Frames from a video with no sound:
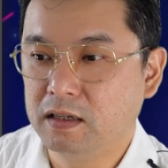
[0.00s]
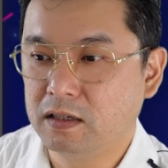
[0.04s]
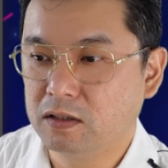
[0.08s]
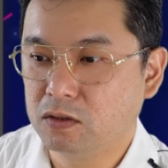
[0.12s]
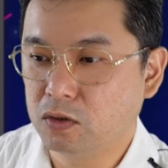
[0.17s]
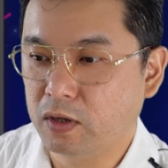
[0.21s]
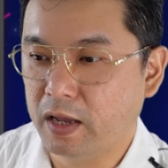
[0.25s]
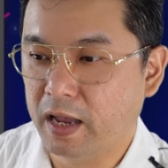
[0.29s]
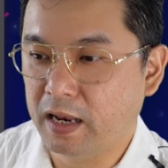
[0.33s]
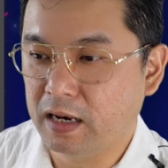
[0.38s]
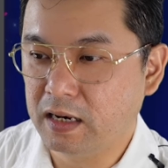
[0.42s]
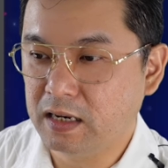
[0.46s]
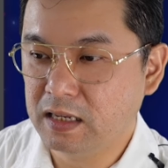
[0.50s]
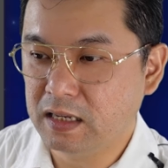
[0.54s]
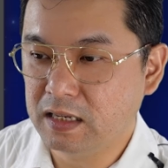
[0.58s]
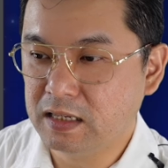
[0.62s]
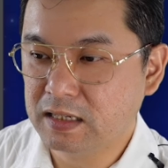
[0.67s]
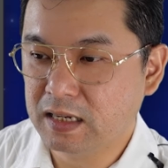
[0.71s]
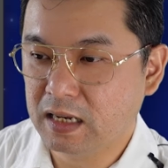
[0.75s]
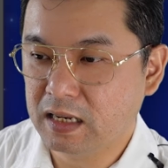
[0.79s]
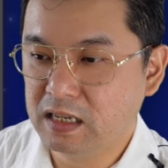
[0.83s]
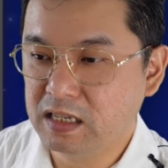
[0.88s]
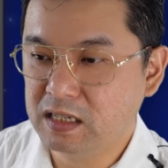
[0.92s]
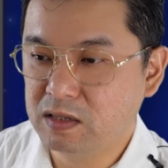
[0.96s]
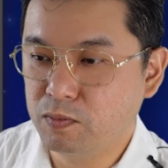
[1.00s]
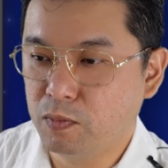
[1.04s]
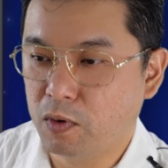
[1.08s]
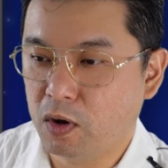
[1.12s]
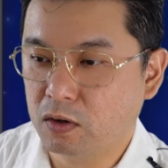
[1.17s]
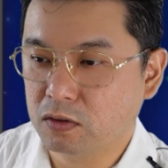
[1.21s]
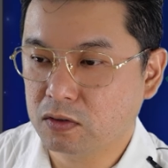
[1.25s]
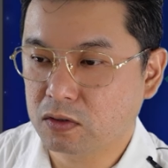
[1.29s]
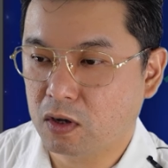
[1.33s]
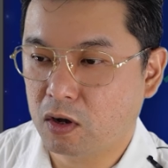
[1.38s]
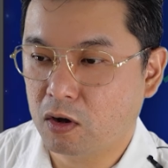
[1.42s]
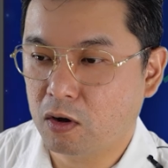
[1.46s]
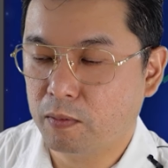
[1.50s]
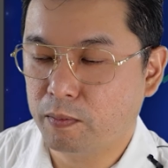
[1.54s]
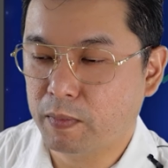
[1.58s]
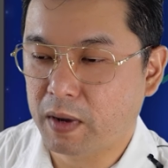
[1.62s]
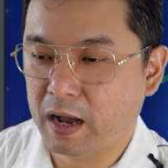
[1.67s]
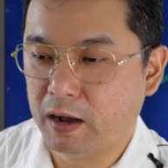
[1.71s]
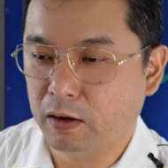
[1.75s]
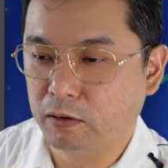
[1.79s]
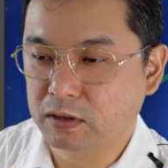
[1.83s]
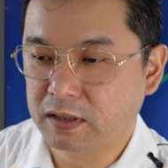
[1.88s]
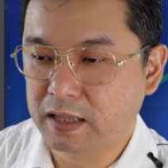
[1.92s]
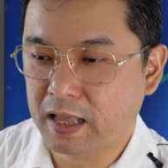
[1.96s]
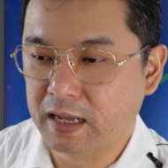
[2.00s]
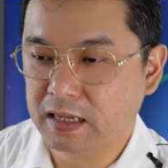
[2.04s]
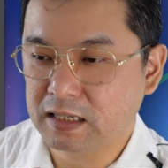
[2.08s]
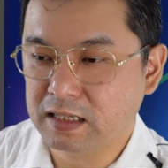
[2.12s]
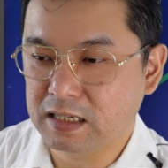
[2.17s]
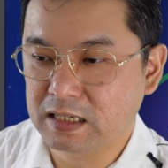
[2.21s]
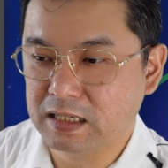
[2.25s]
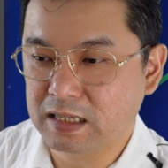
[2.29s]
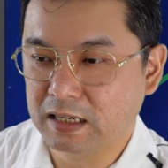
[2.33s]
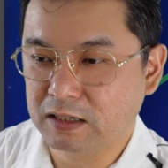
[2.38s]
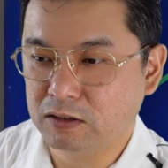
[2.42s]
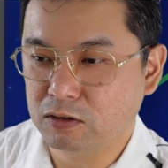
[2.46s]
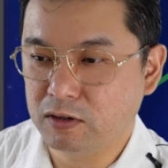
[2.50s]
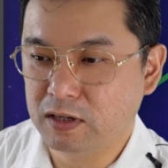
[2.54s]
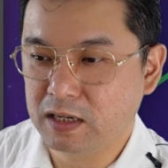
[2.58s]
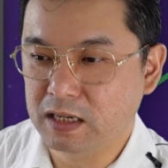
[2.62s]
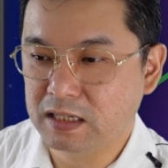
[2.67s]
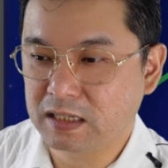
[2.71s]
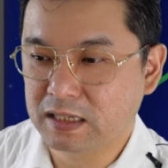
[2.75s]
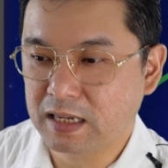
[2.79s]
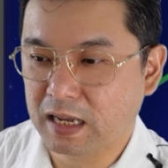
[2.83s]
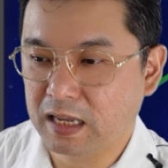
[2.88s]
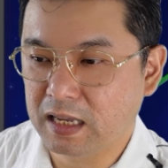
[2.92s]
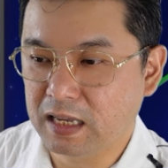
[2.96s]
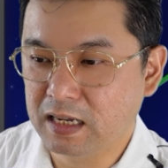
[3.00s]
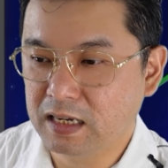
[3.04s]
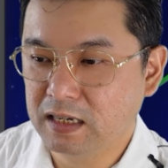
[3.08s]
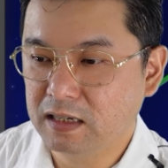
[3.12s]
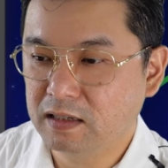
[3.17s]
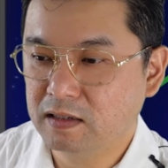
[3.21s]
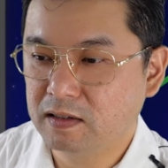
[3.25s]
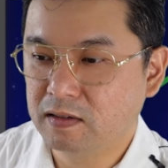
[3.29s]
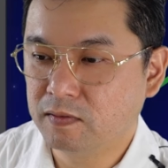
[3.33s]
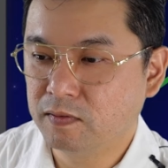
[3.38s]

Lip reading: So, and inside this box, all our text is actually inside here.